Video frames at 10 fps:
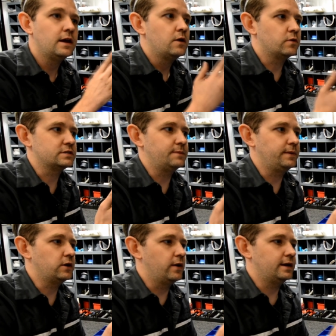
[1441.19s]
We're simply
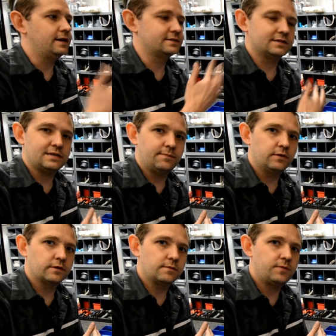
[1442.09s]
going to disassemble the
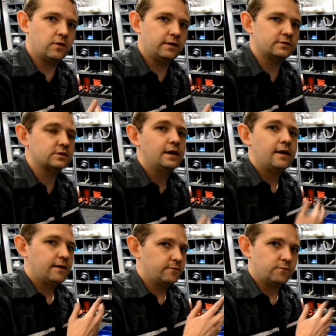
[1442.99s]
components,
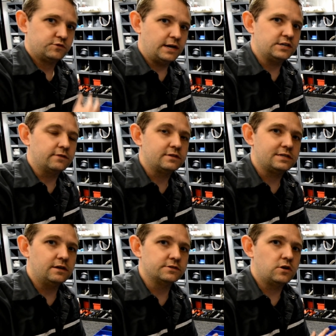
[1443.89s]
change out the
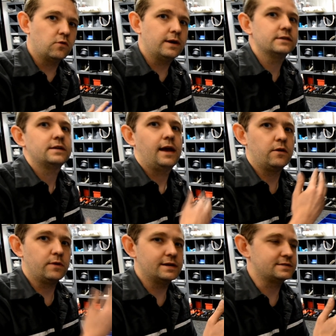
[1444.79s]
seals and O-rings, and
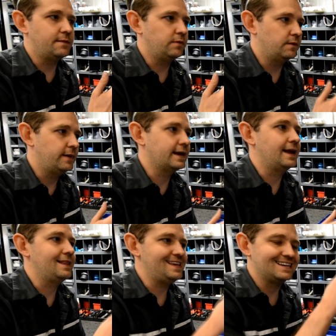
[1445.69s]
reassemble them, again,
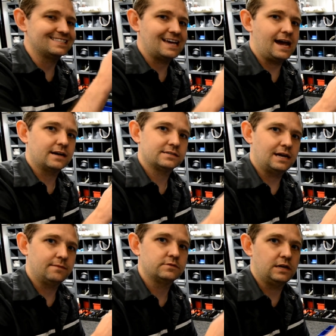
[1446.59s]
in the exact
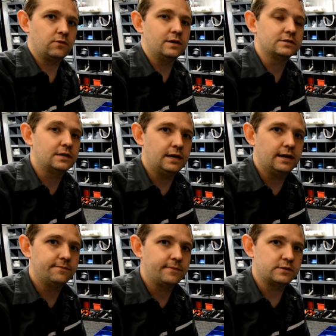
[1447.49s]
same sequence uh,
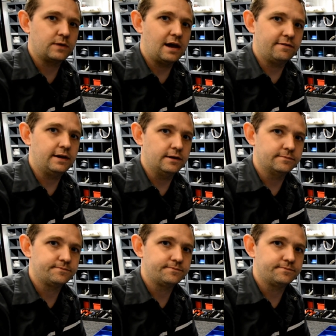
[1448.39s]
as we have it here.